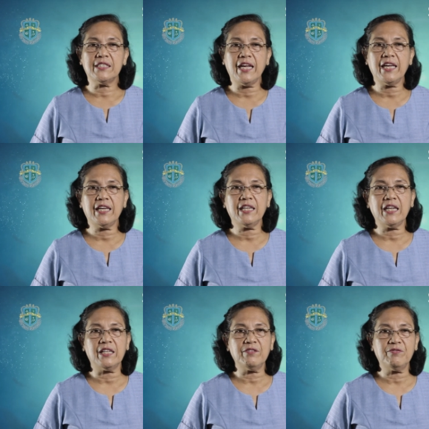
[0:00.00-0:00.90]
taken
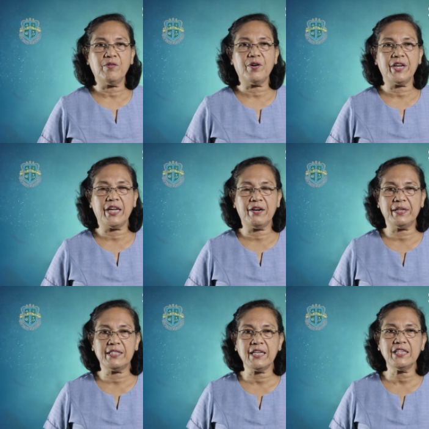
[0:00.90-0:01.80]
at 4
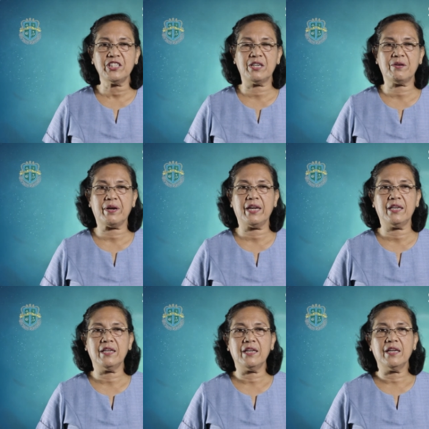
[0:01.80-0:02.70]
degrees
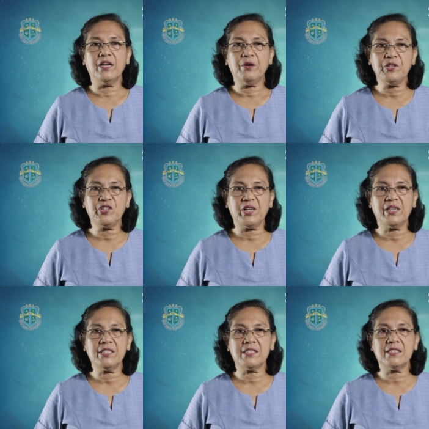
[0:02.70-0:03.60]
centigrade, which
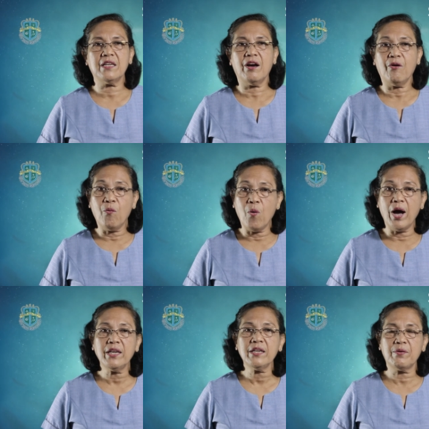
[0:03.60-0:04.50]
is
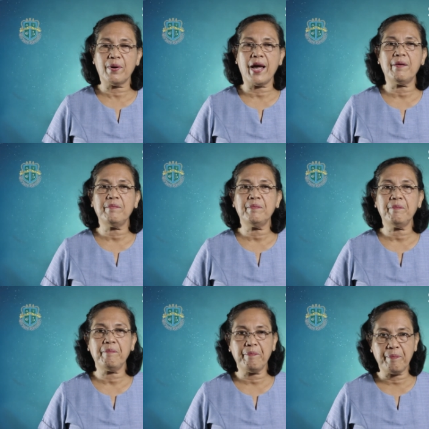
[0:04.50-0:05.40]
1 gram
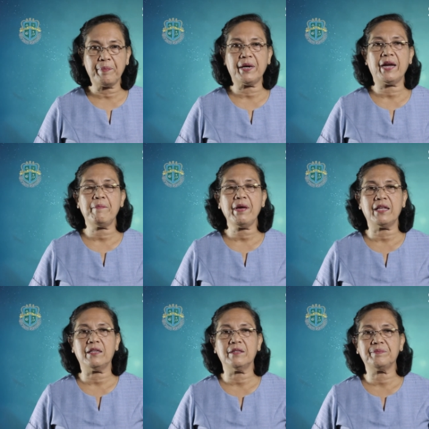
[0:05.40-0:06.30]
per
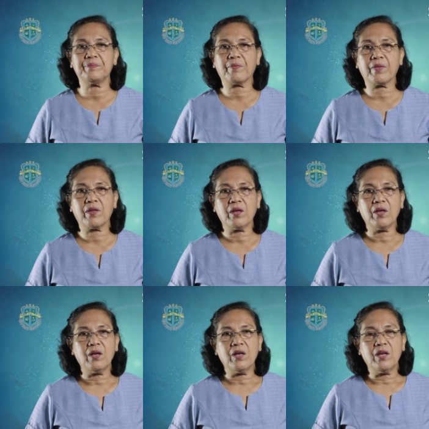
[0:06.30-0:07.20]
ml.
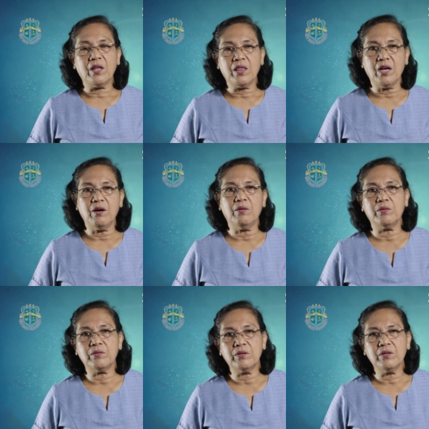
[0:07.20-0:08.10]
Now,
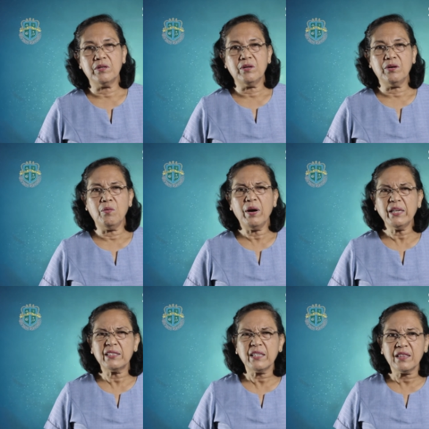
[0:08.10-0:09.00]
why
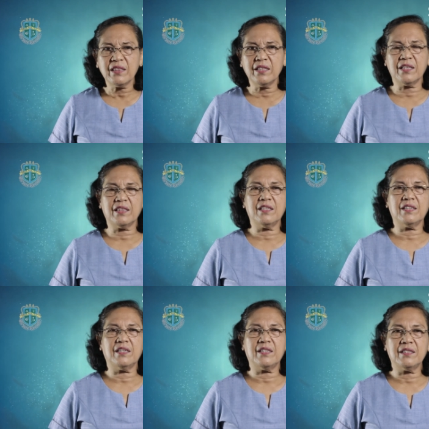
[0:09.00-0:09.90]
is it that
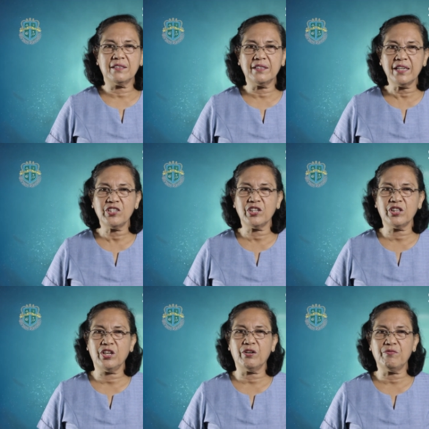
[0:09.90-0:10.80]
the
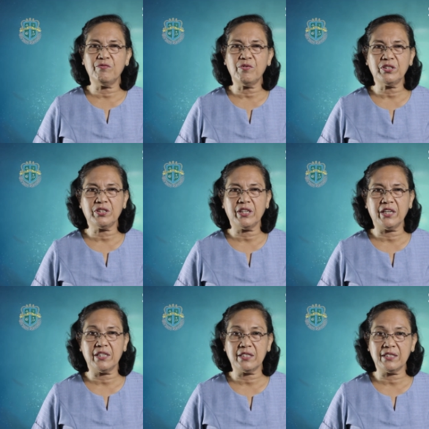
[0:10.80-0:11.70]
density of water
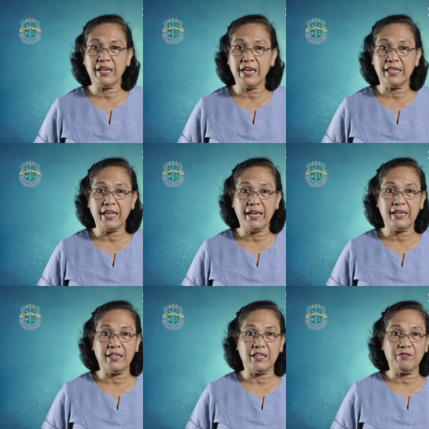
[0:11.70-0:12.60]
is really
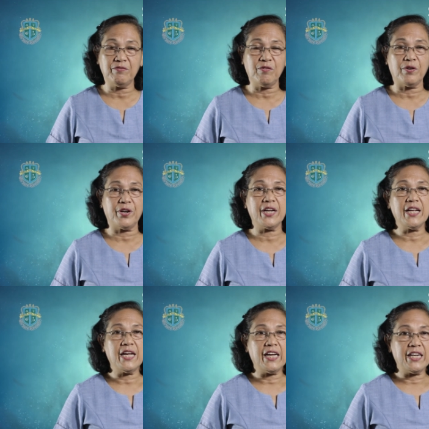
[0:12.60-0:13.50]
taken at 4
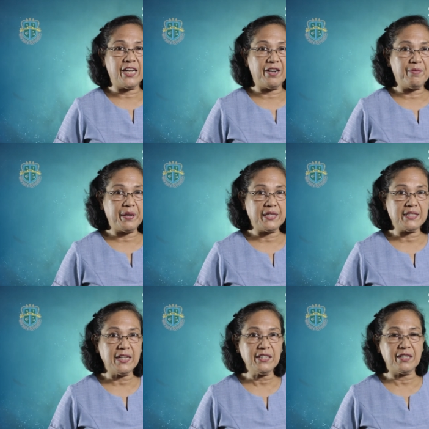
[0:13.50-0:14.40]
degrees
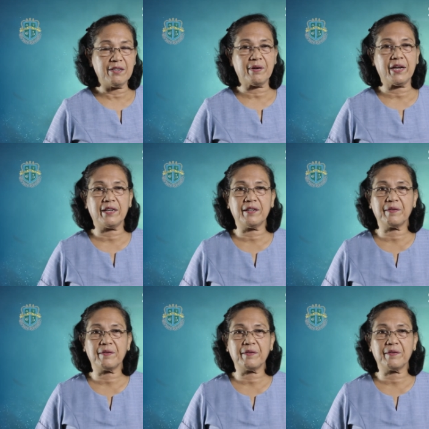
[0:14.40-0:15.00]
centigrade.